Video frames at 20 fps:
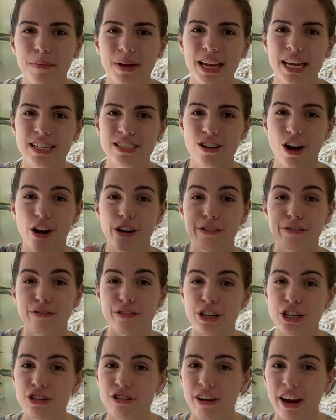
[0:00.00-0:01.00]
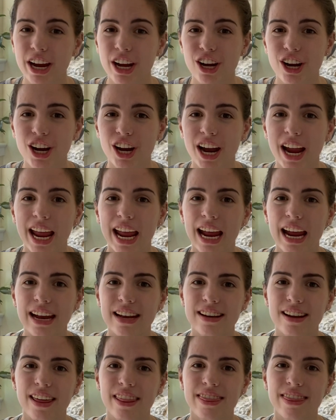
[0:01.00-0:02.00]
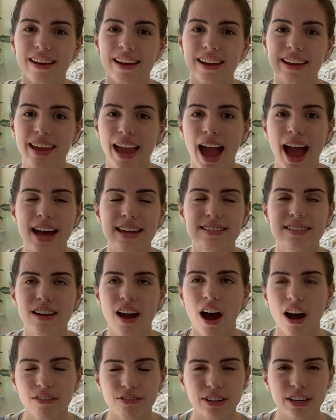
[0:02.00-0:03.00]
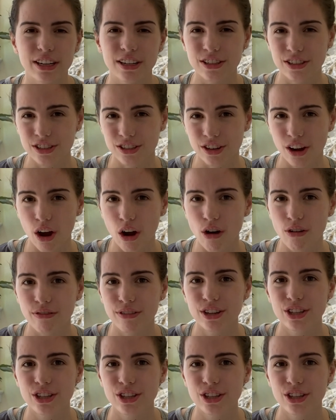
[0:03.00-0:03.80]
is our refrigerator and the gas oven and stove.